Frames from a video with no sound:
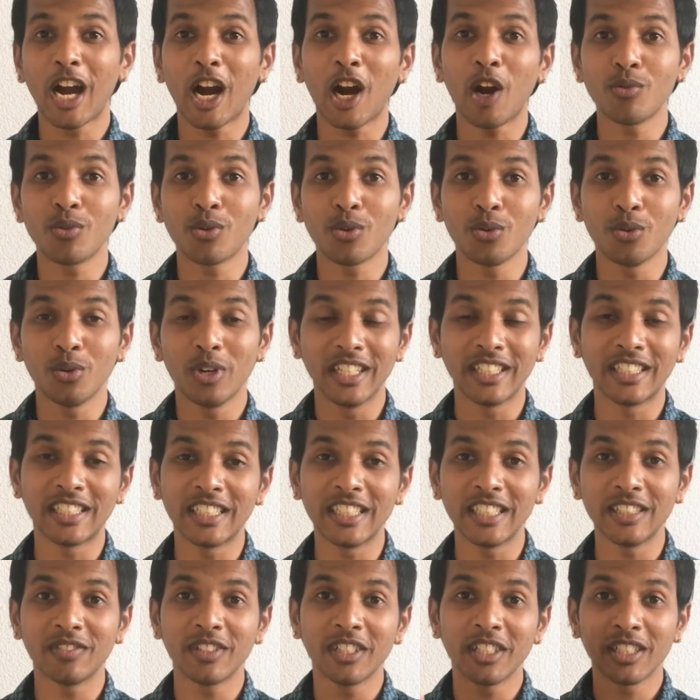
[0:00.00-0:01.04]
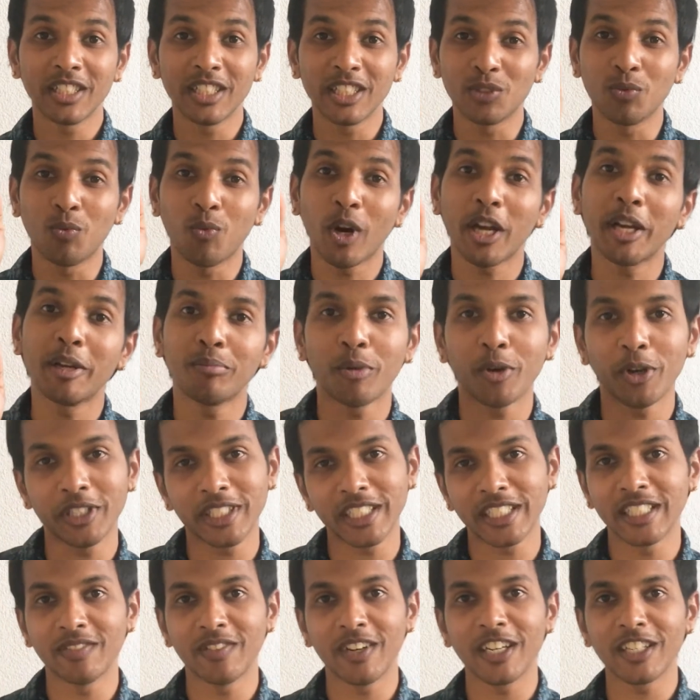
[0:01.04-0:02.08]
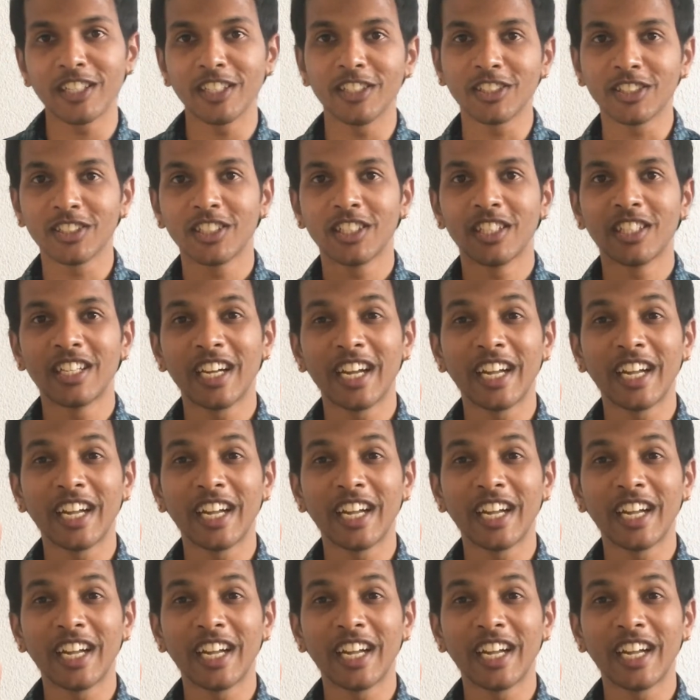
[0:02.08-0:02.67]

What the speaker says: how to achieve this one-pointed awareness